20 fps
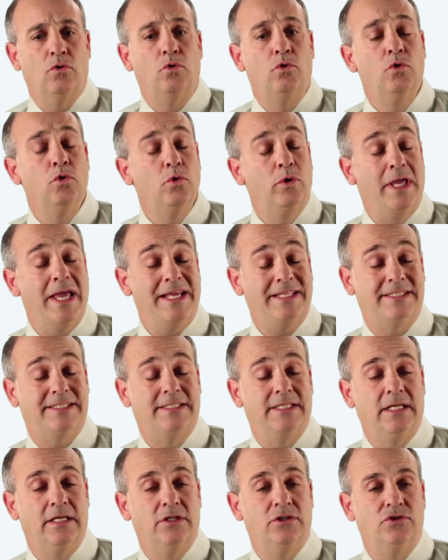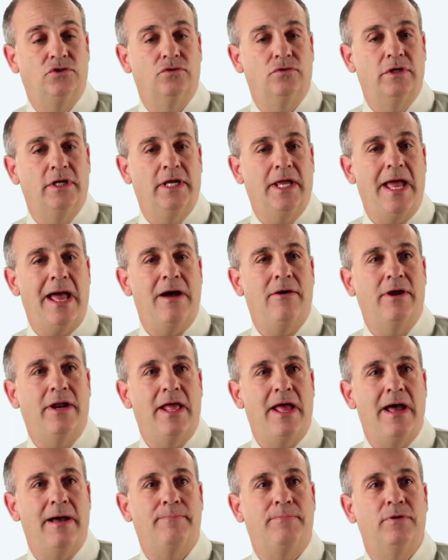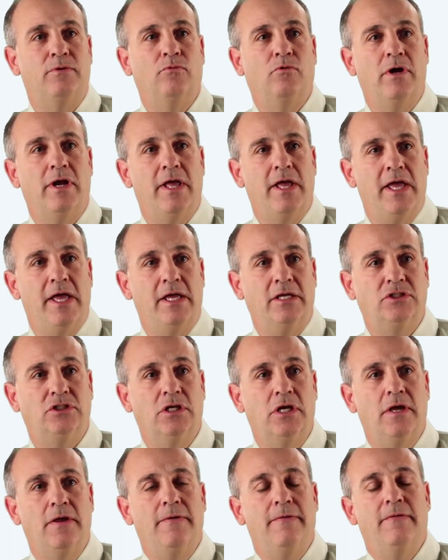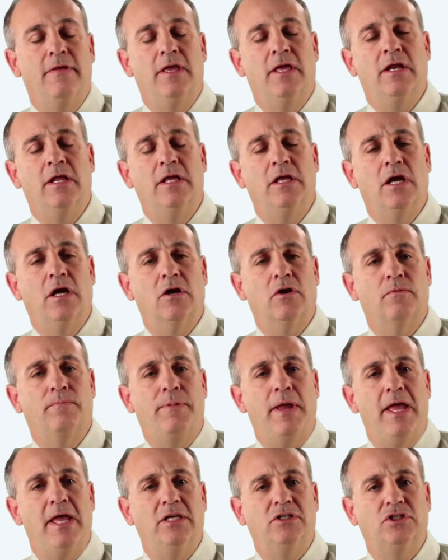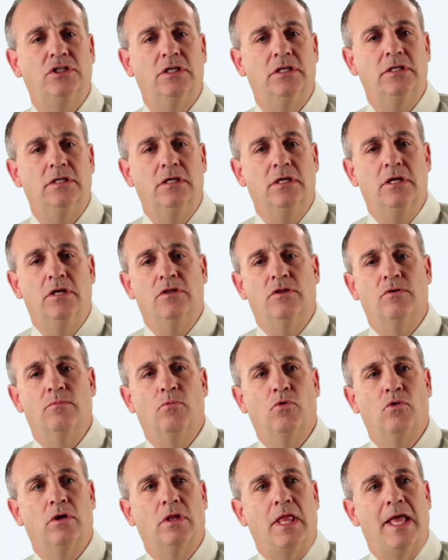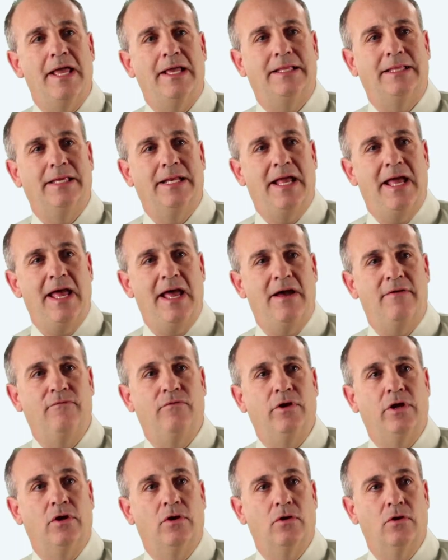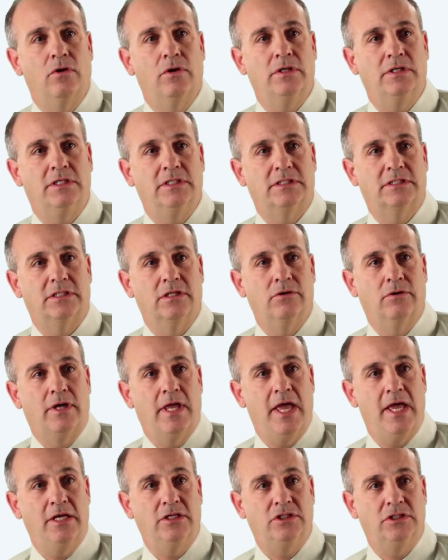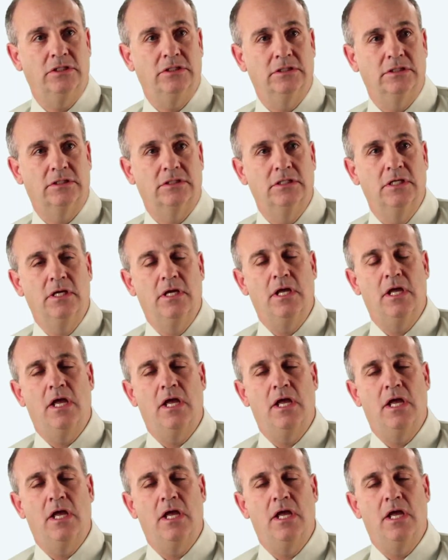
who gets the injury, how it happened, what age. In a younger patient, they're more likely to have recurrent dislocations.